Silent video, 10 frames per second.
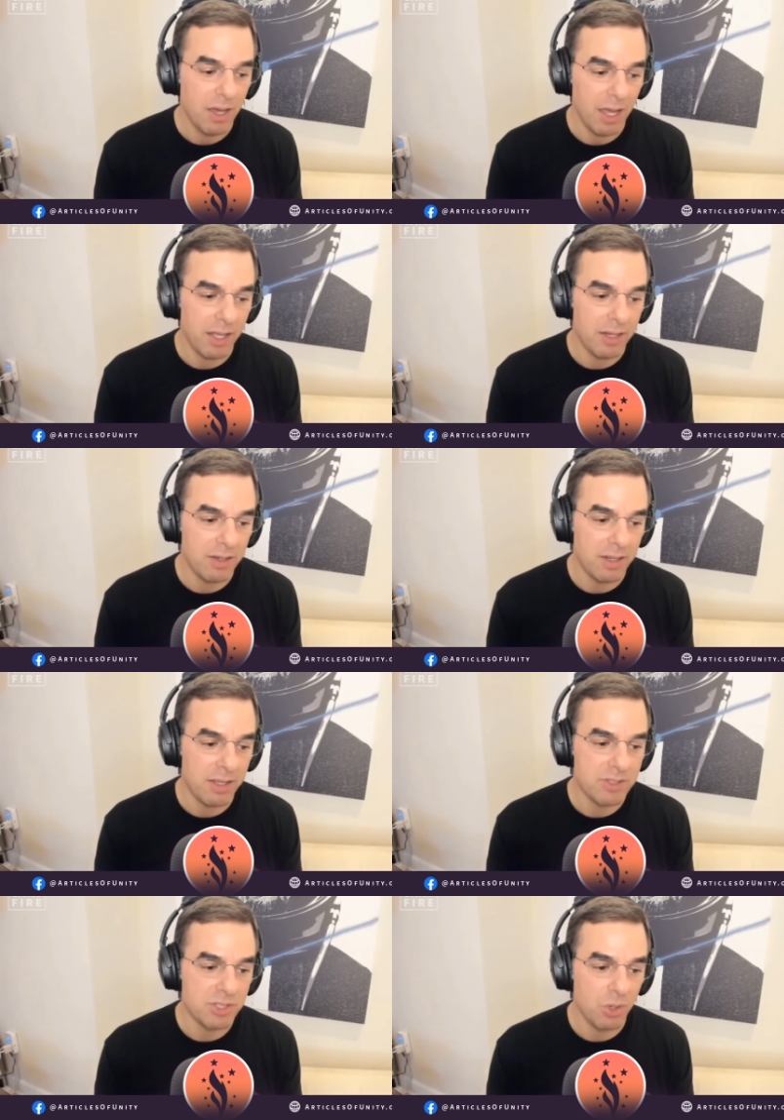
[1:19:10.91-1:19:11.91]

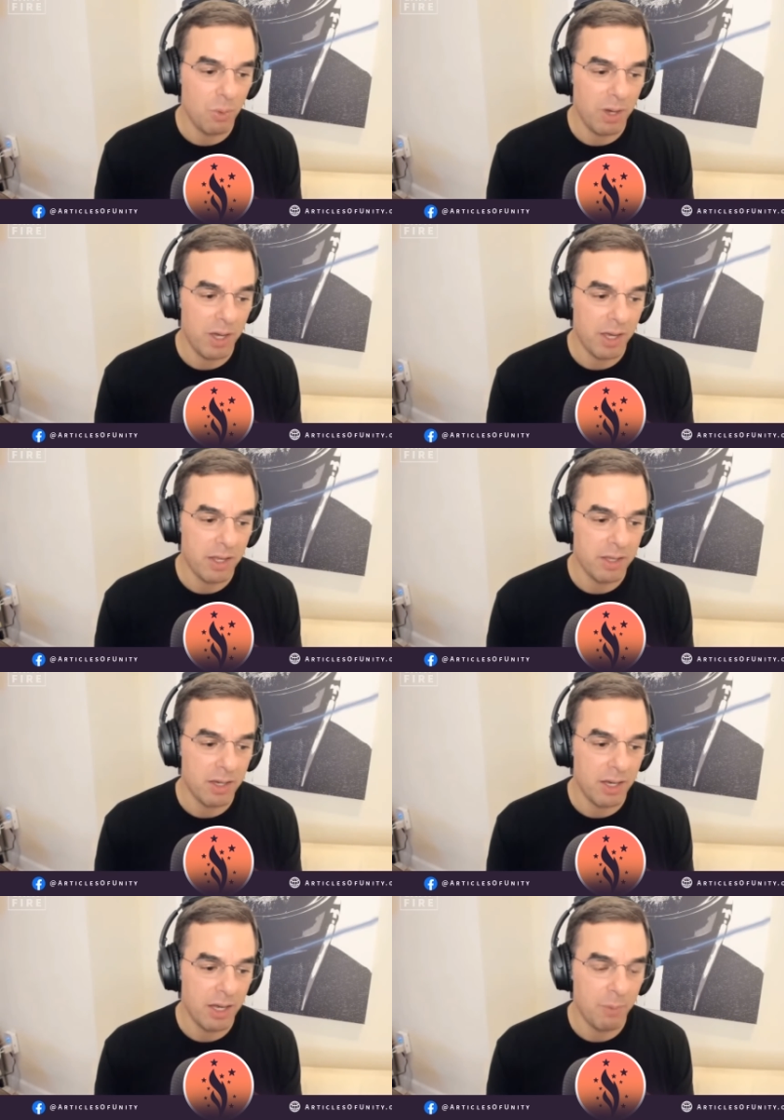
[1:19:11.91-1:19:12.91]
And so
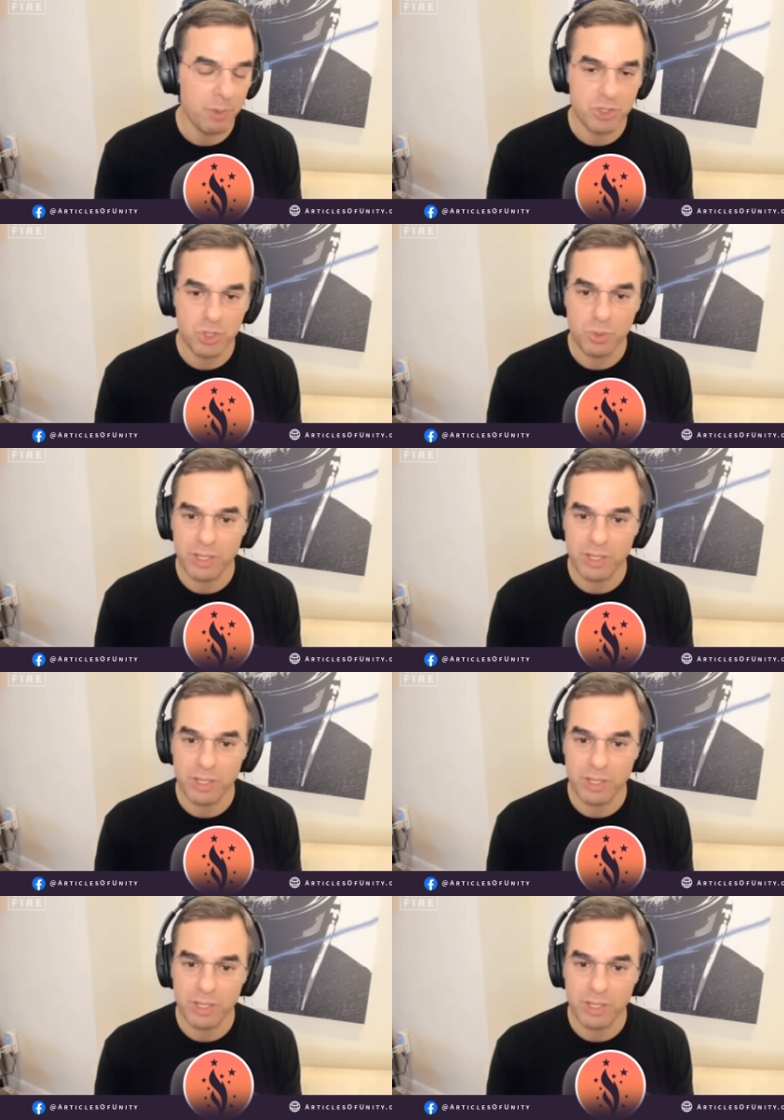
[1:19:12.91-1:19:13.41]
I withdrew.